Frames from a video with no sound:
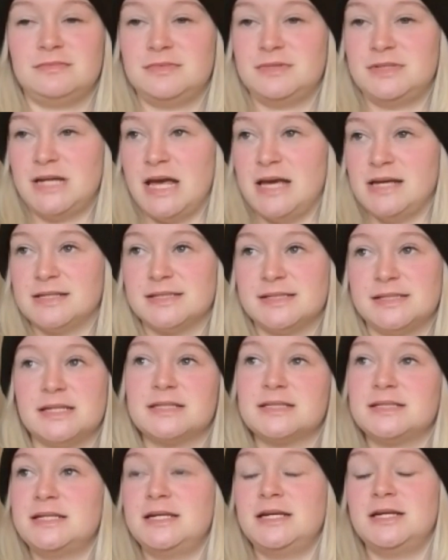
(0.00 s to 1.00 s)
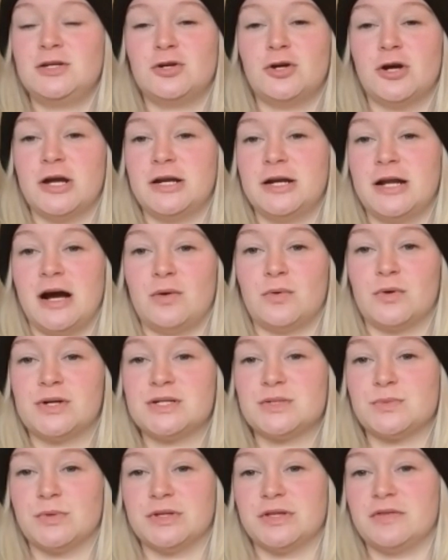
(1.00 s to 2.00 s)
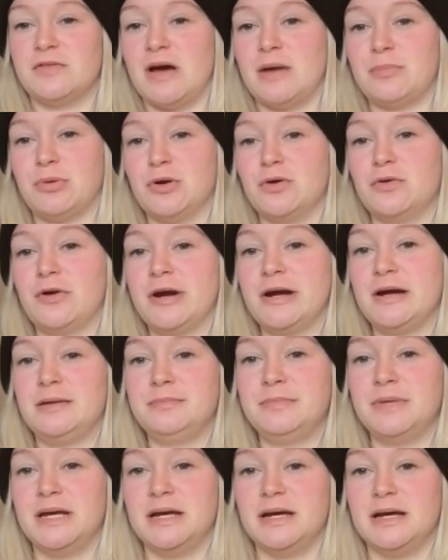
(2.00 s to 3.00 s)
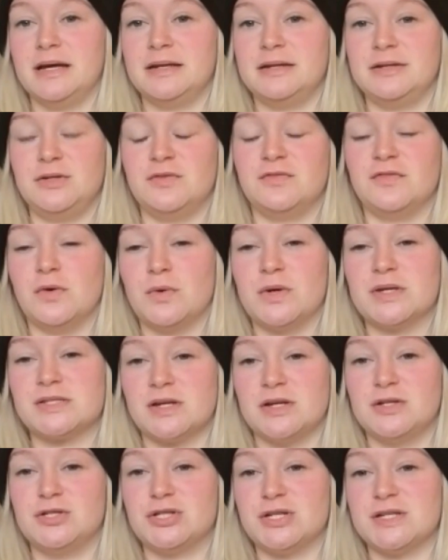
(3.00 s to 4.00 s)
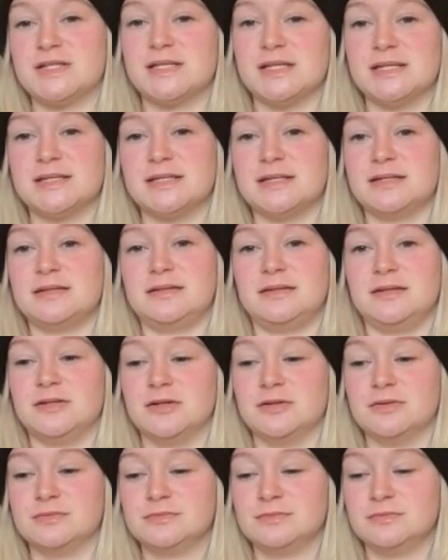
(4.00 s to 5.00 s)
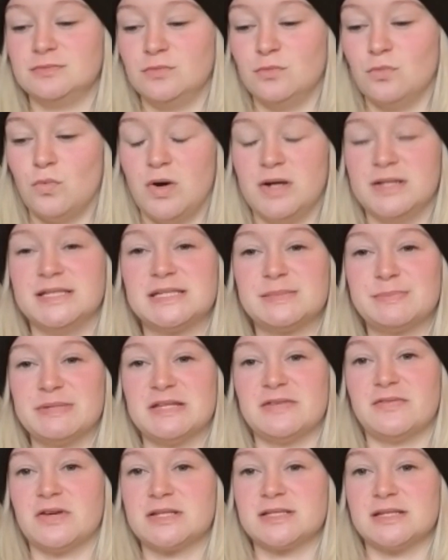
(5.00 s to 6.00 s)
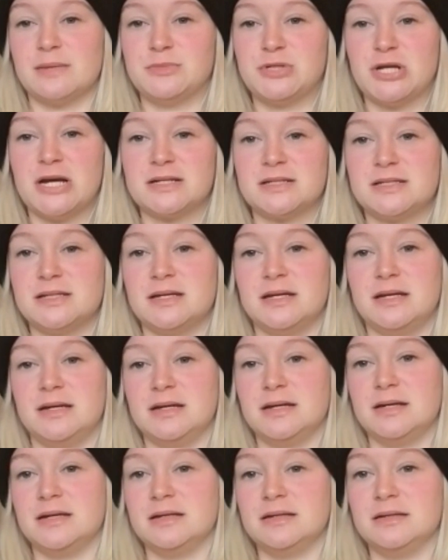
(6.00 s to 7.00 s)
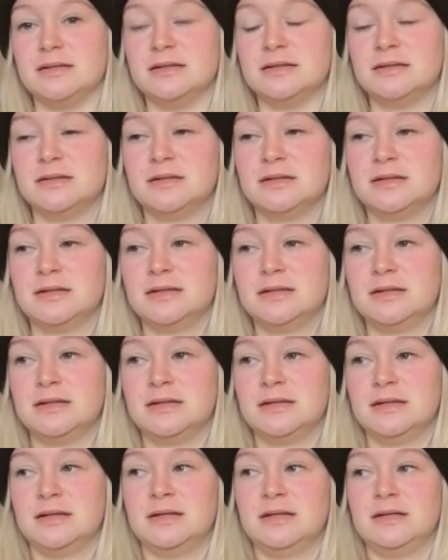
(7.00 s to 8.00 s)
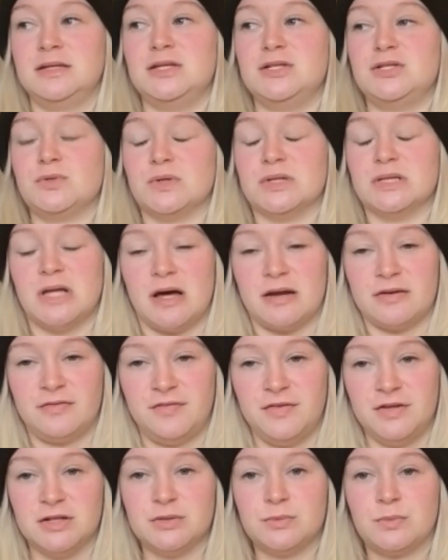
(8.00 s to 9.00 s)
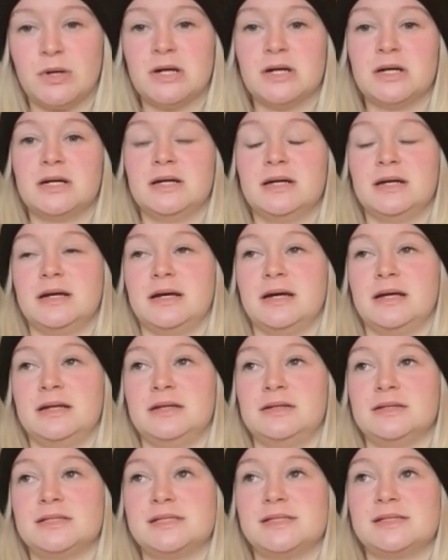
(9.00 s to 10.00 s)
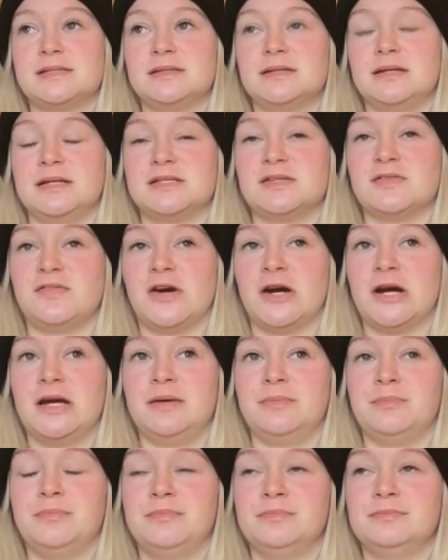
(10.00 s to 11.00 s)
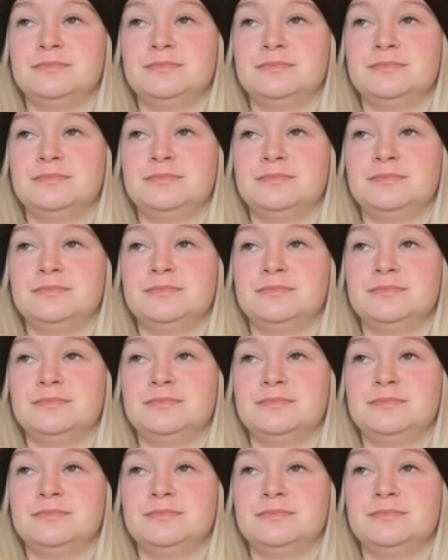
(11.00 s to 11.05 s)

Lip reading: take 16 credit hours worth of that program, and you focus on just this, you know, one specific subject, and you do a lot of field work. And it's a very,